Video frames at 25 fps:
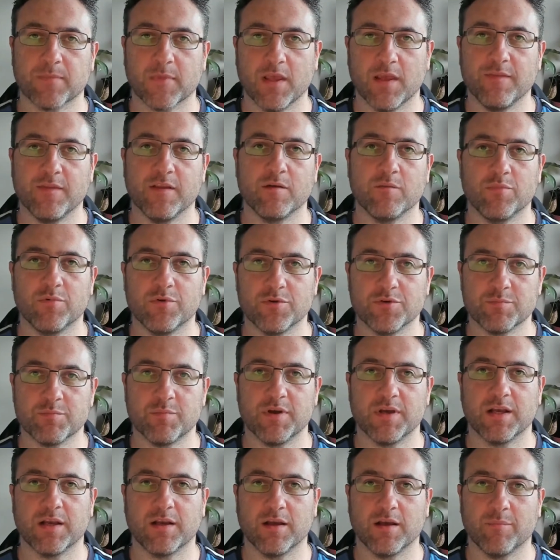and then push
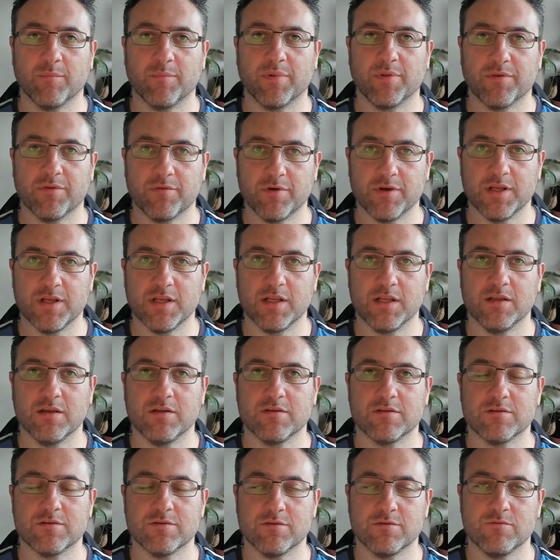back up, 3,
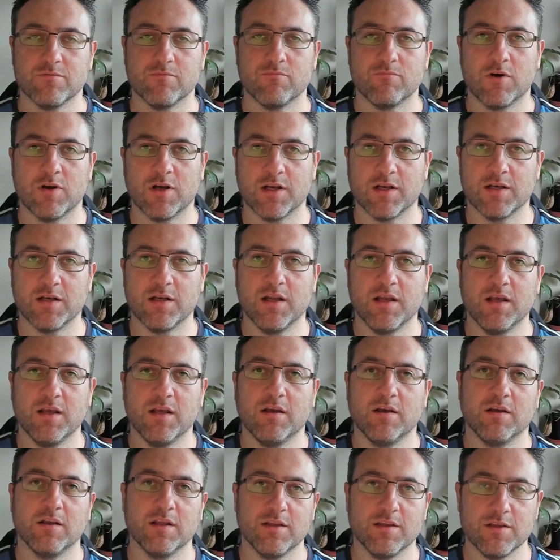2, 1,
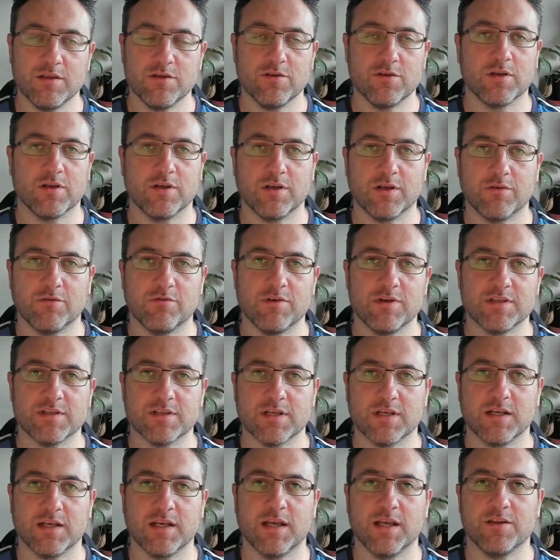and then you can increase
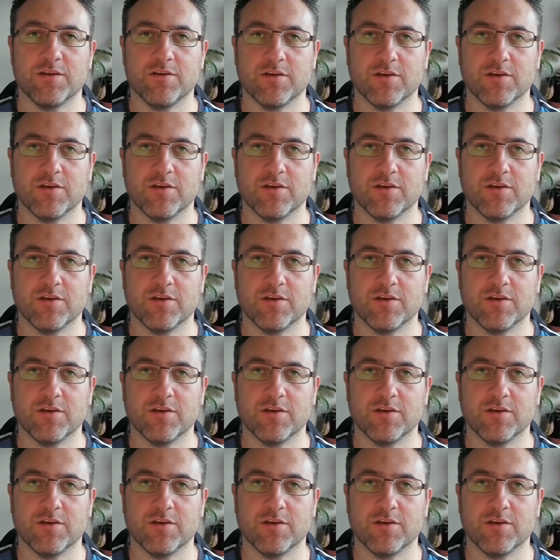it again.